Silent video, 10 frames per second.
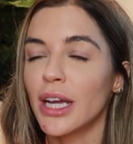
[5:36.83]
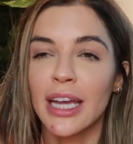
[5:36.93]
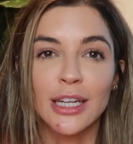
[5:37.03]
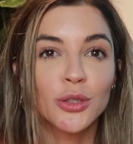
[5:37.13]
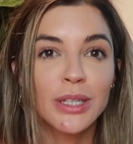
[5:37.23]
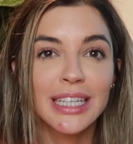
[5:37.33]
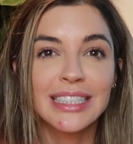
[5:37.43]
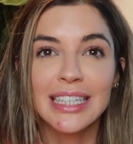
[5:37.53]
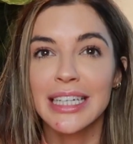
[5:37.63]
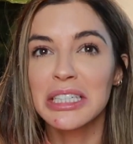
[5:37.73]
And in
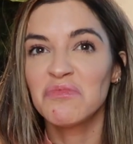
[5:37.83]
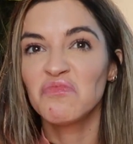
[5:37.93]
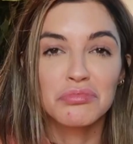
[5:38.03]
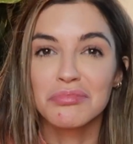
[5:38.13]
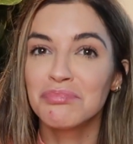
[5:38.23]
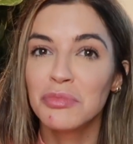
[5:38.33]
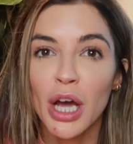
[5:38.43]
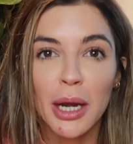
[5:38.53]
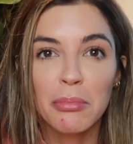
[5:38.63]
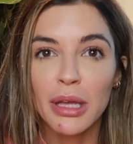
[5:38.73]
2018,
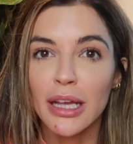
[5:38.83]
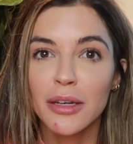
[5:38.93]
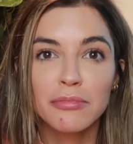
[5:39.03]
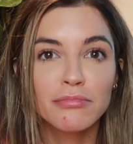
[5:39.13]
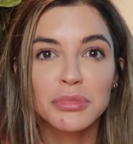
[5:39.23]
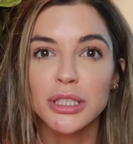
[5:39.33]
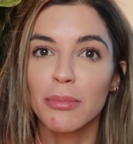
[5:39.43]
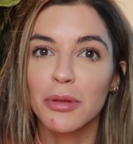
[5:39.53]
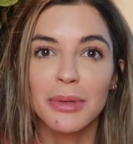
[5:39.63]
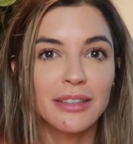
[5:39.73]
not a big
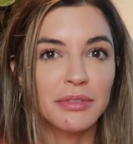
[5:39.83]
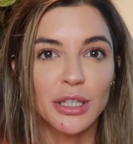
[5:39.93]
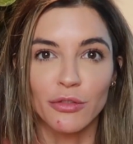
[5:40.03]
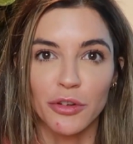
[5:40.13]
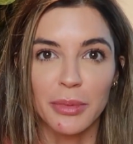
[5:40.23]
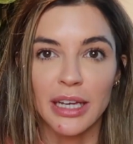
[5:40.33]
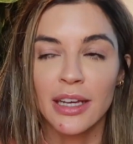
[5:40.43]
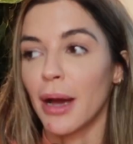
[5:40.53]
supplement year for me.